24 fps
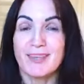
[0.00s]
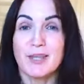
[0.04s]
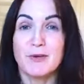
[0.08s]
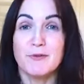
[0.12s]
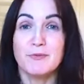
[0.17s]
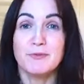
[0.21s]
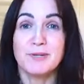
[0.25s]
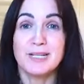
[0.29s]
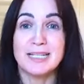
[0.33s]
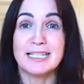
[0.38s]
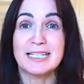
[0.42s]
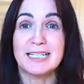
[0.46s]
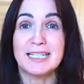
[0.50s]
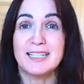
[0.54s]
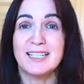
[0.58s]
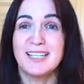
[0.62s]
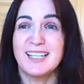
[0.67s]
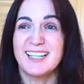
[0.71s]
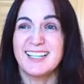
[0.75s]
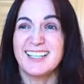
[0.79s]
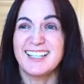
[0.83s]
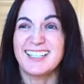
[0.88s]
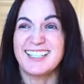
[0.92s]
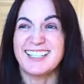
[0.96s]
really
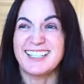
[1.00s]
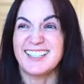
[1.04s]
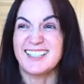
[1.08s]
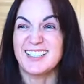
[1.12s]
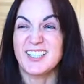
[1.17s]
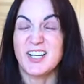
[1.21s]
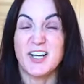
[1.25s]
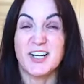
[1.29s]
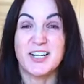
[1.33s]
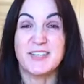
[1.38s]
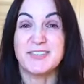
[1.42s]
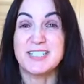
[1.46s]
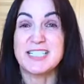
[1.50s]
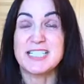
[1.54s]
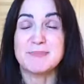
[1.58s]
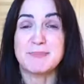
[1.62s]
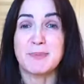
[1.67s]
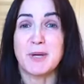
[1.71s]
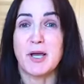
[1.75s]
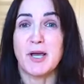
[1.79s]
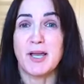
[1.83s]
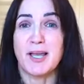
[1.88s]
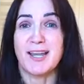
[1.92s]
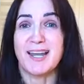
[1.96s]
kind of
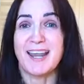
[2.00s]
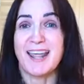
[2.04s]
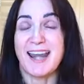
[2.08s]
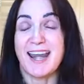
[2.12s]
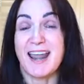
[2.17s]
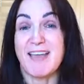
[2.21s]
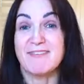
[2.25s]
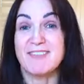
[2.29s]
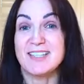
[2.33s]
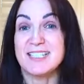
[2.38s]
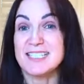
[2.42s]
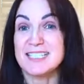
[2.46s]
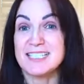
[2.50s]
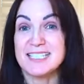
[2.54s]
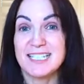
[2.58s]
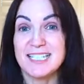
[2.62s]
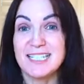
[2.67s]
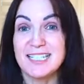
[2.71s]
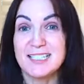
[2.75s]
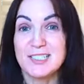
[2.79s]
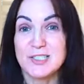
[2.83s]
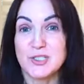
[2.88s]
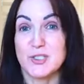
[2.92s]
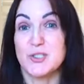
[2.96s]
inspired and have this
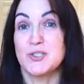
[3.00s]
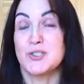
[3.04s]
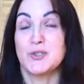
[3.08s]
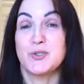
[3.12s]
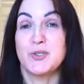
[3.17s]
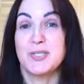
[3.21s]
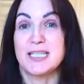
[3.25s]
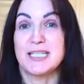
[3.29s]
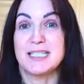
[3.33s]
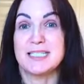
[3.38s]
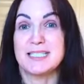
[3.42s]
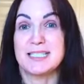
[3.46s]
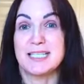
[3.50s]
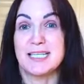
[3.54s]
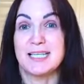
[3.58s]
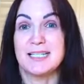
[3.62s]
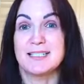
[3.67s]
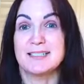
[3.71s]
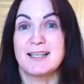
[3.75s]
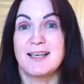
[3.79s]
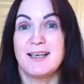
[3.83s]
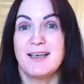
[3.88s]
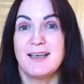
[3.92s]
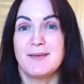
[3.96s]
need to do these things